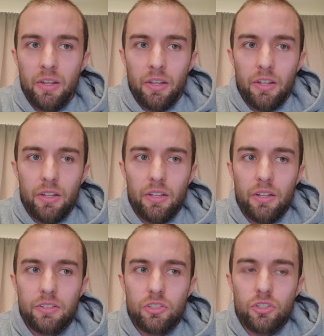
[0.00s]
It, it,
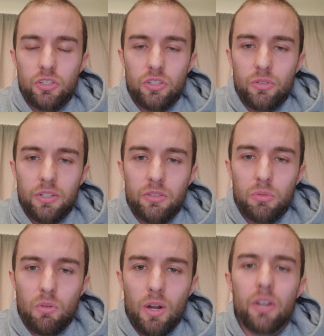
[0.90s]
it's just going to
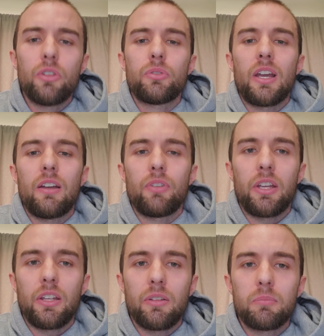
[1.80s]
require you to have
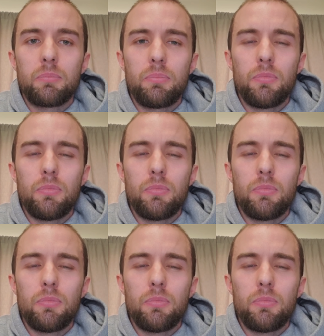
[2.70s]
a,